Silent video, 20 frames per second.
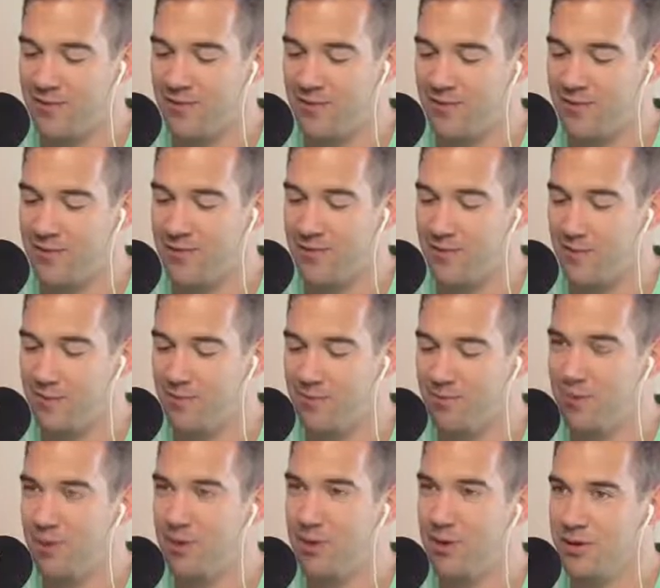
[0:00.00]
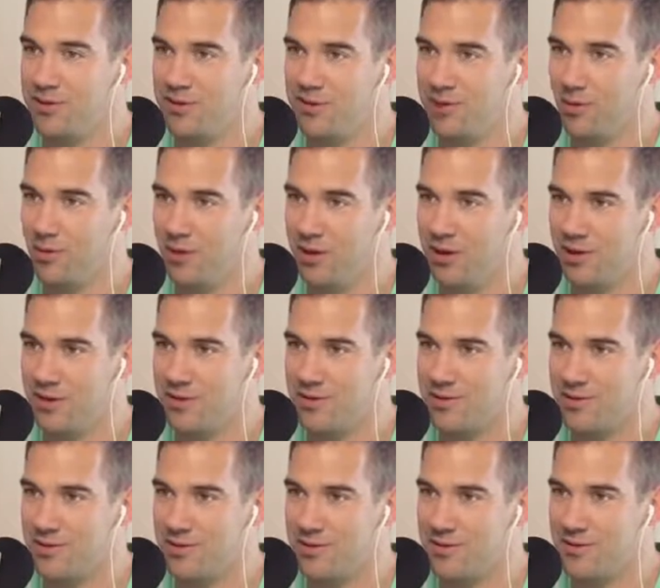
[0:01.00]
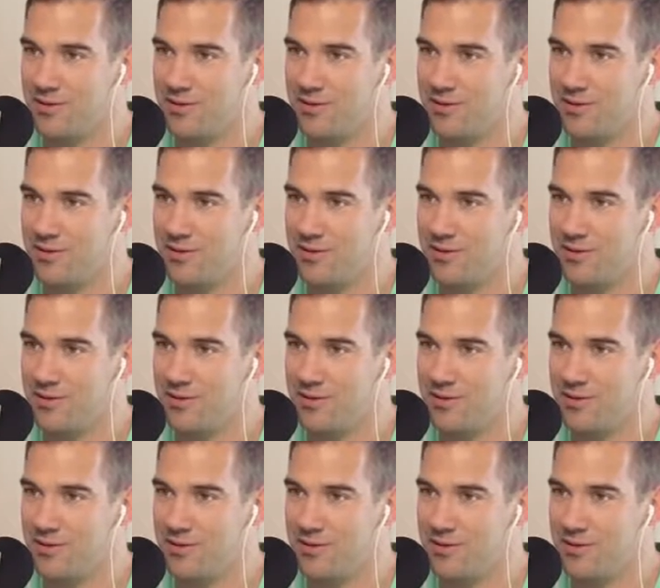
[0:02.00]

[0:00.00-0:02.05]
food bullies and critics.